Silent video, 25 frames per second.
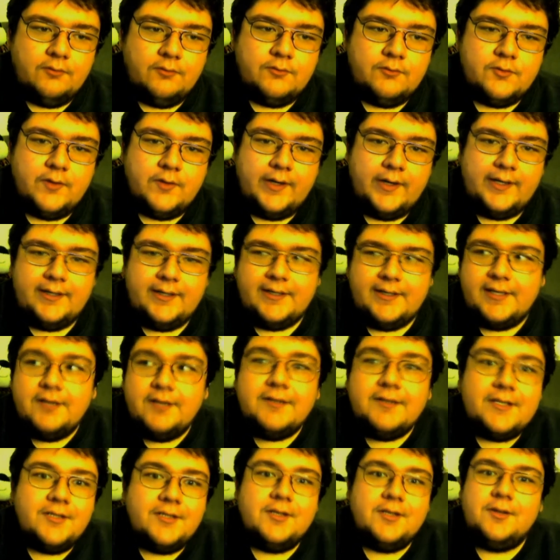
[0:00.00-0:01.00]
try and
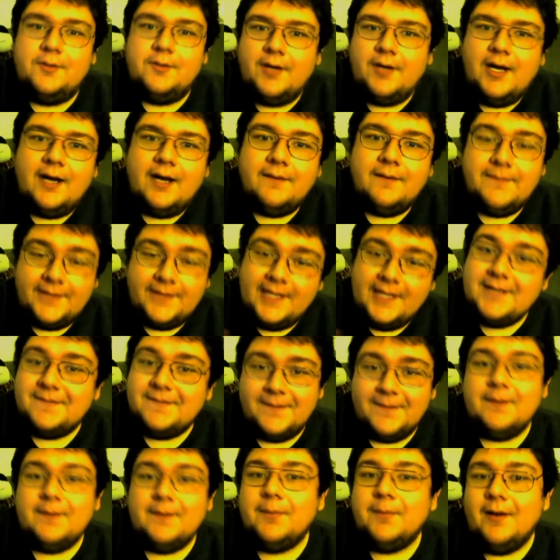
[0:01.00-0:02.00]
kill each other off, and that's
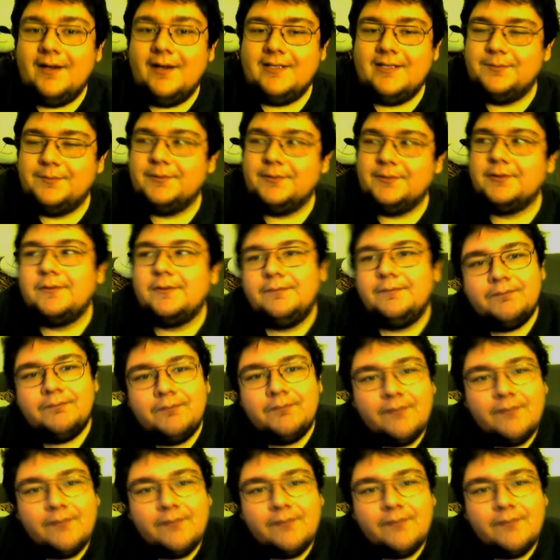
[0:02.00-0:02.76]
very possible.